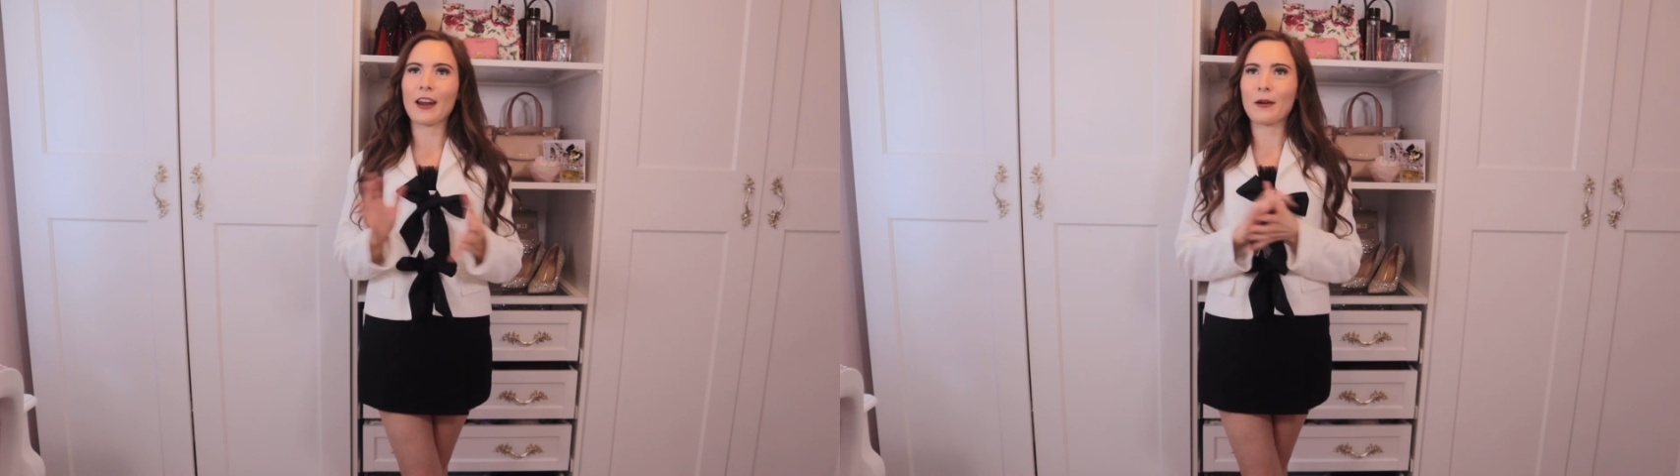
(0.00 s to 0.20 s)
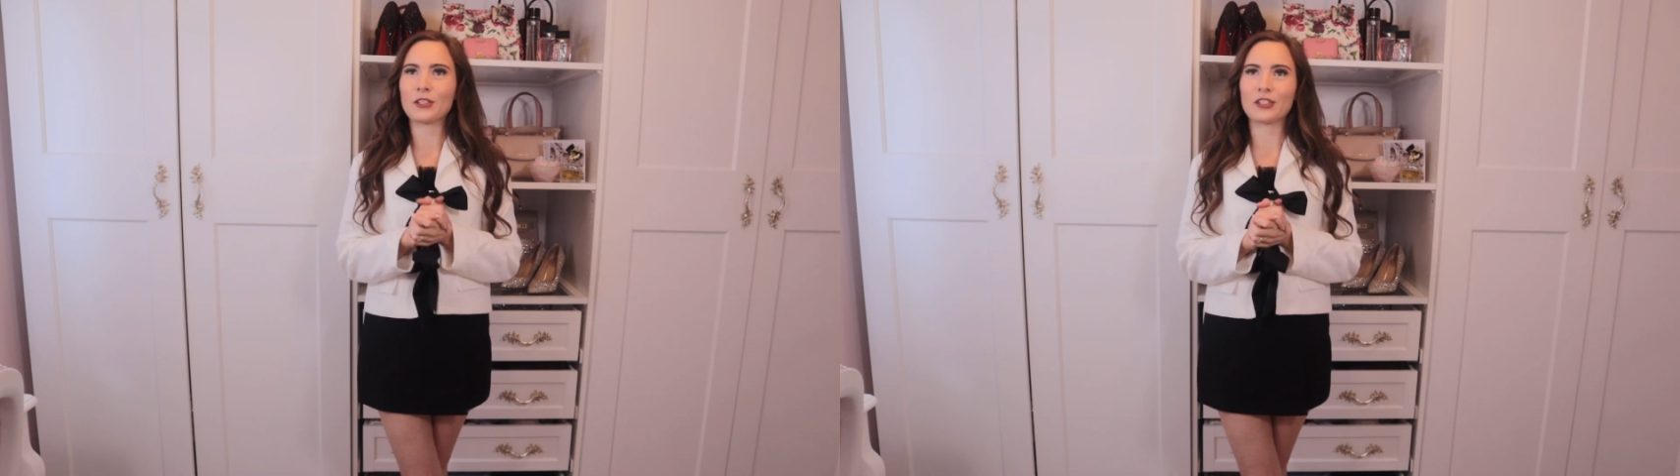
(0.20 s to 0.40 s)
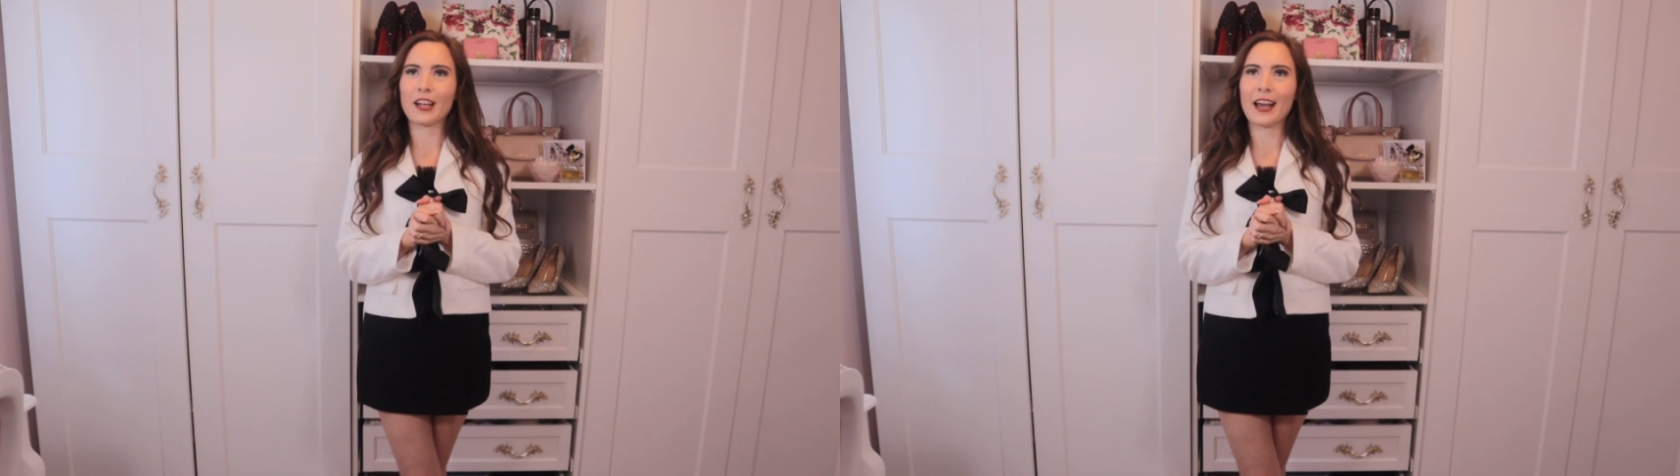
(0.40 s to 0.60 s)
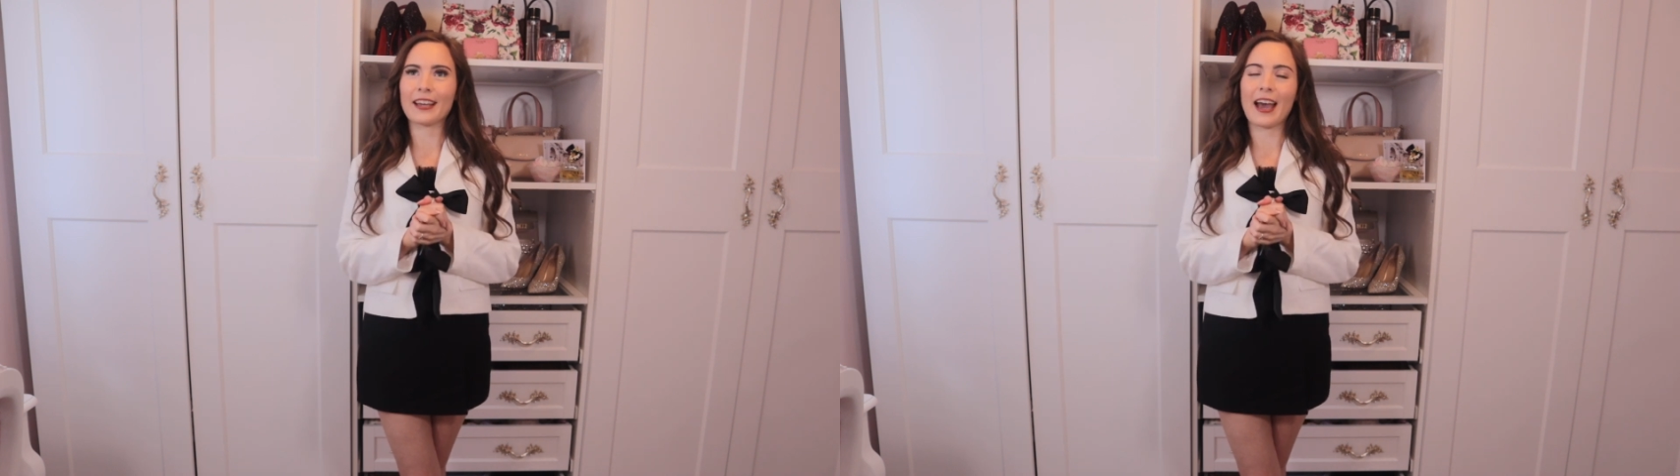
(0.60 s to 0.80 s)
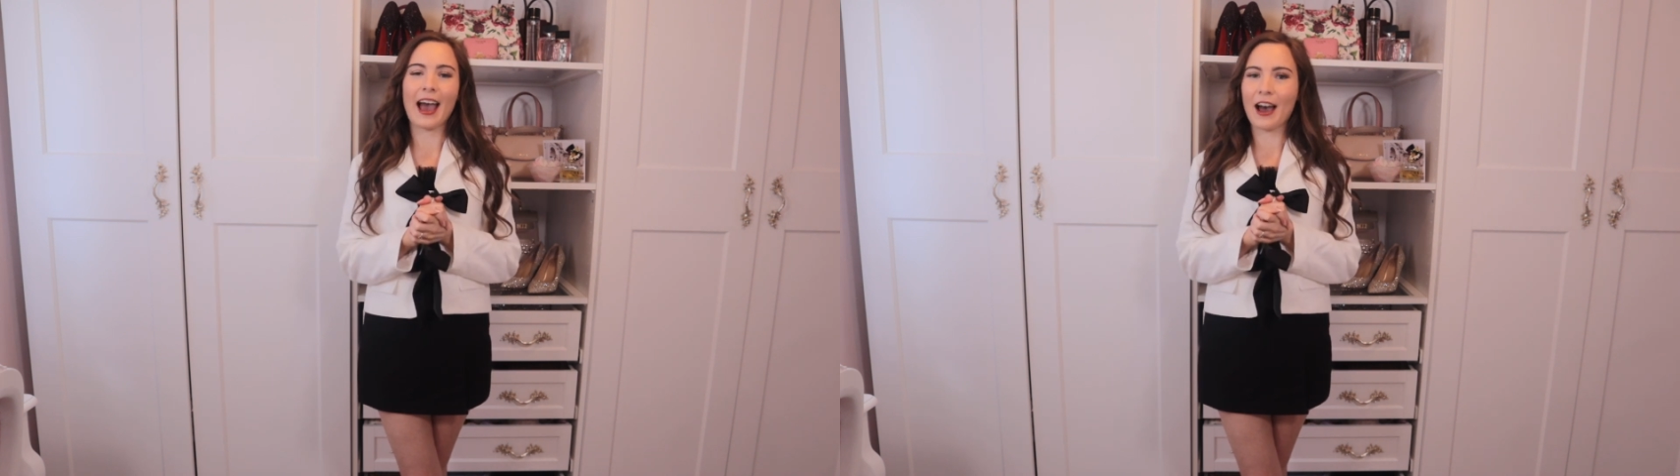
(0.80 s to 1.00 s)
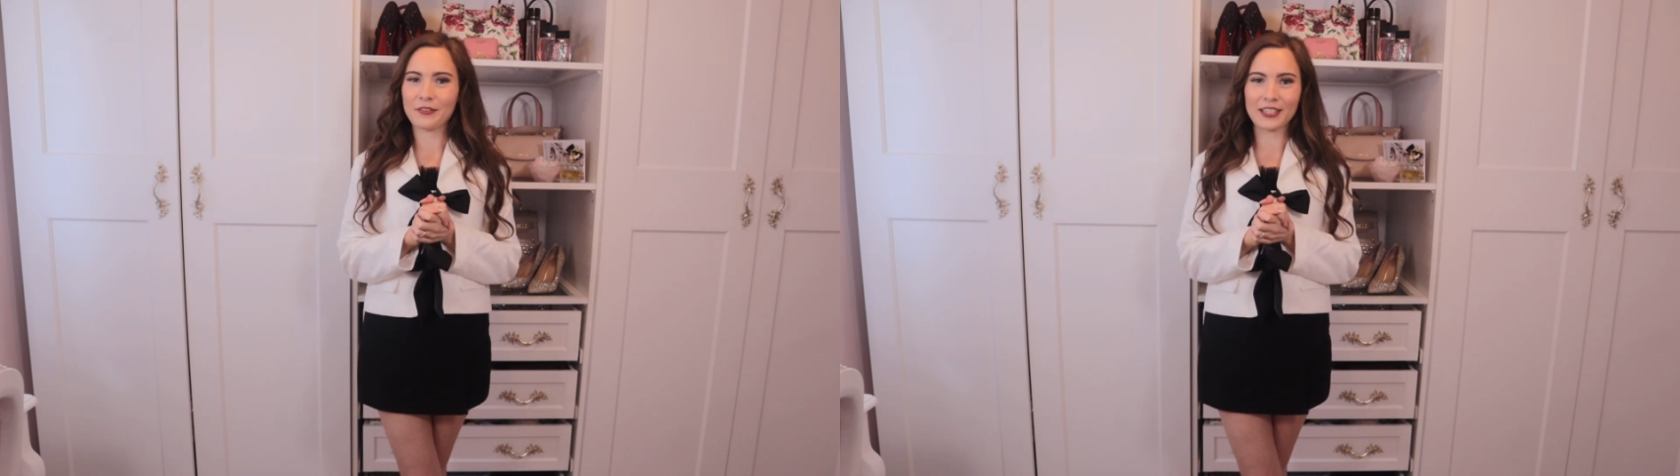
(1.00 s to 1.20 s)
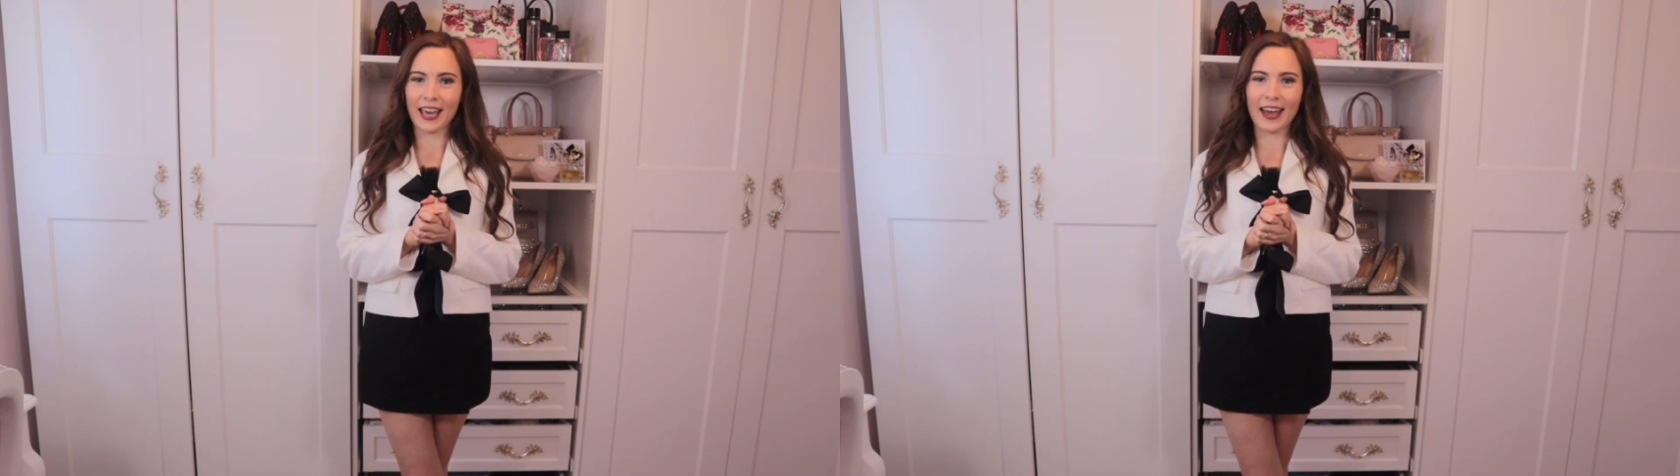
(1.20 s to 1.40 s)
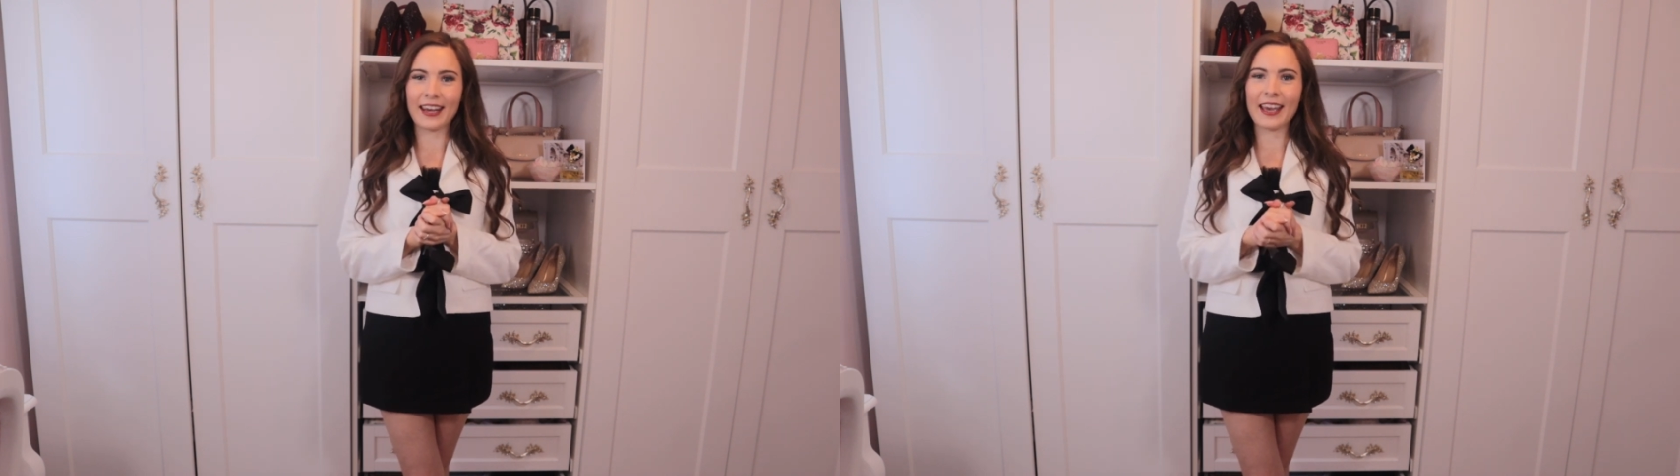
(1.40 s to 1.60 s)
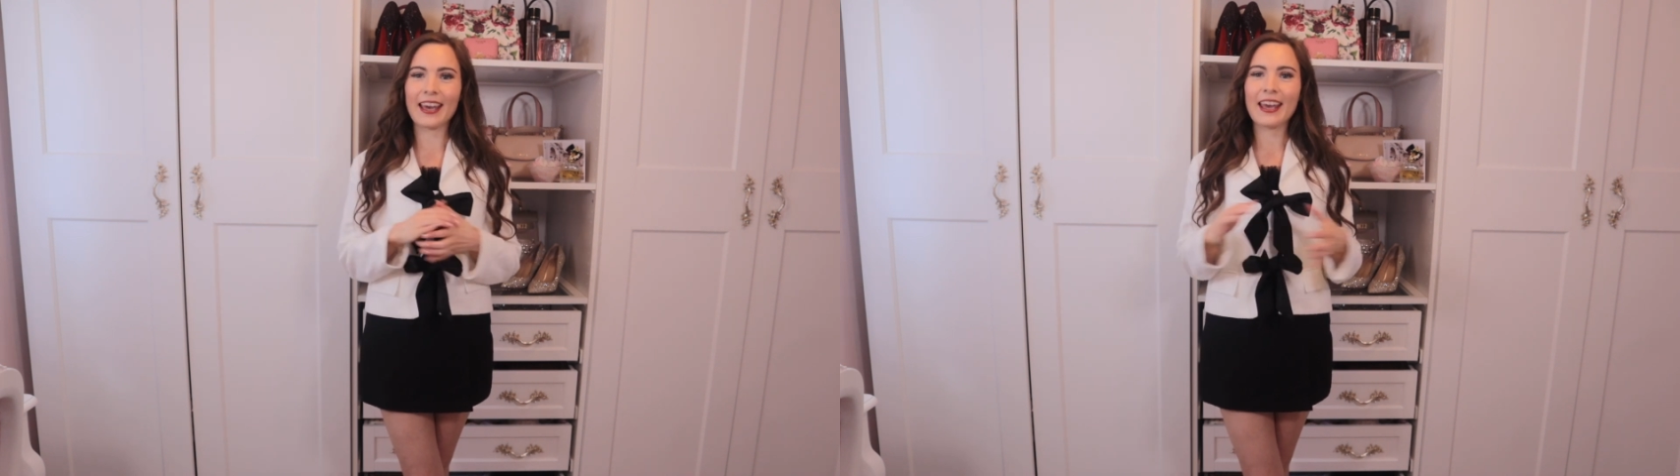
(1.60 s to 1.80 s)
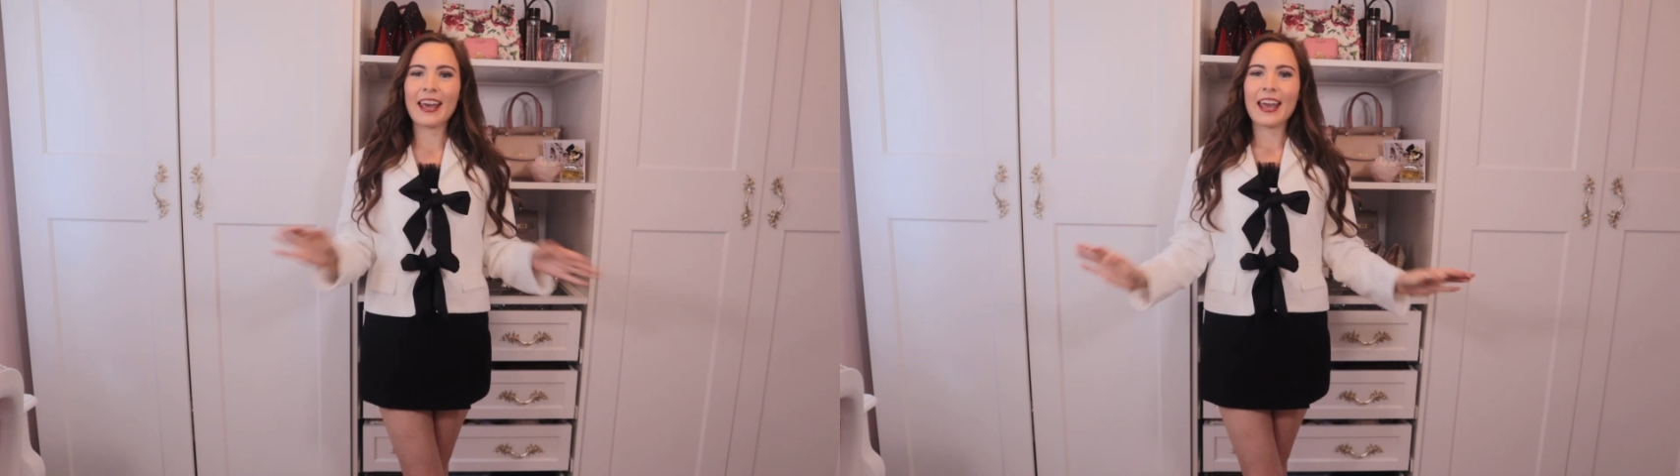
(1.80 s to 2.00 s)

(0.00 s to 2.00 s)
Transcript: and I was just like, I have to get it.